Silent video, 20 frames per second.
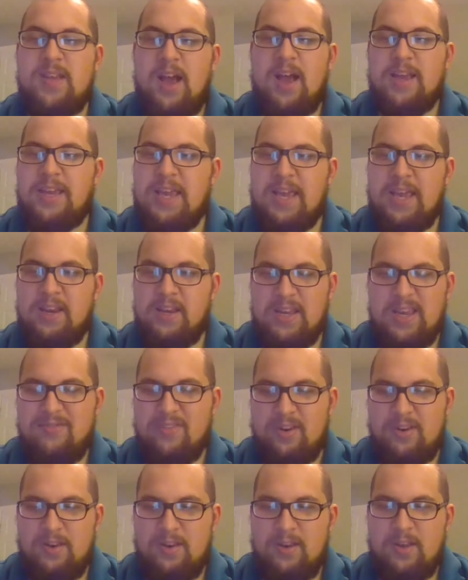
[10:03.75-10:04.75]
I can't
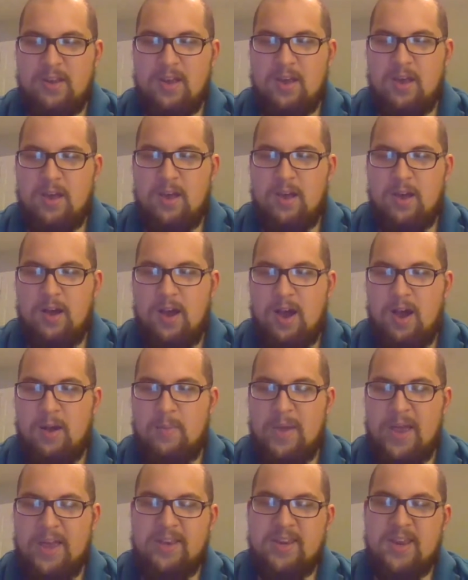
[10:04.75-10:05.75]
even,
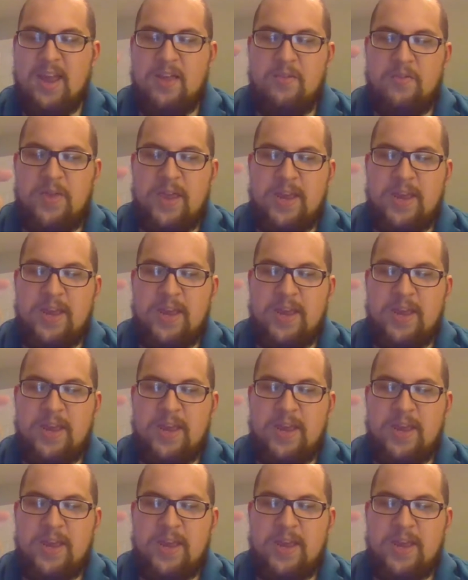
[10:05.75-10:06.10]
and yet